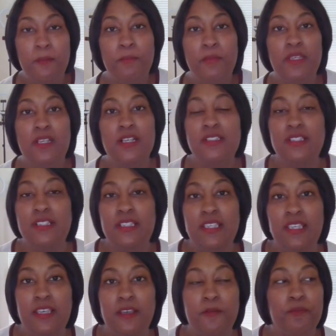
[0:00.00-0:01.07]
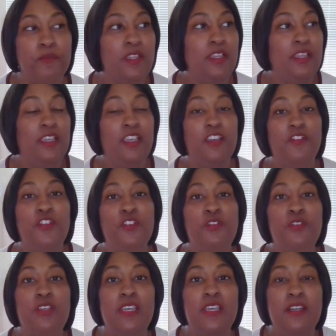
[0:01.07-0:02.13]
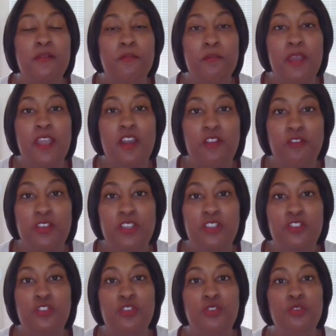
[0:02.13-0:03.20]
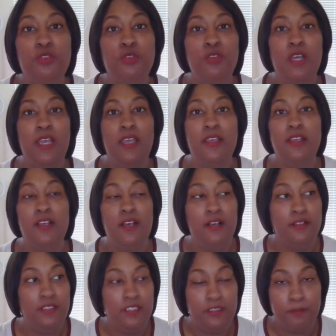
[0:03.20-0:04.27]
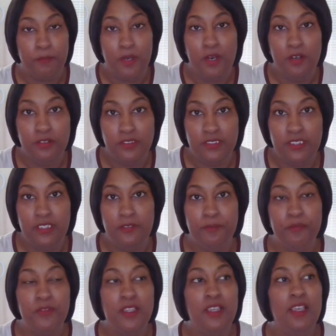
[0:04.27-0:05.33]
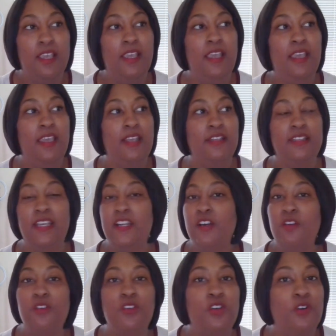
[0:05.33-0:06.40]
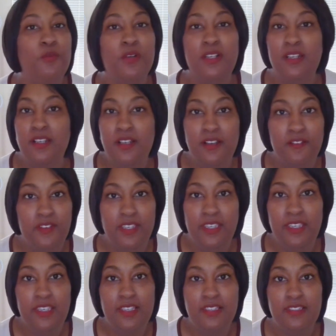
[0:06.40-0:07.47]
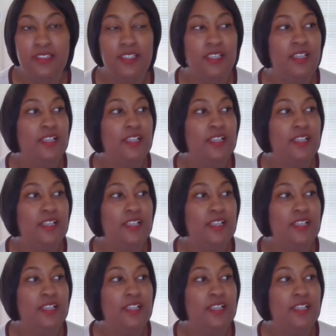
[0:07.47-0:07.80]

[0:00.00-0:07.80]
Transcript: Because again, if you get married to this person and they don't know what love is,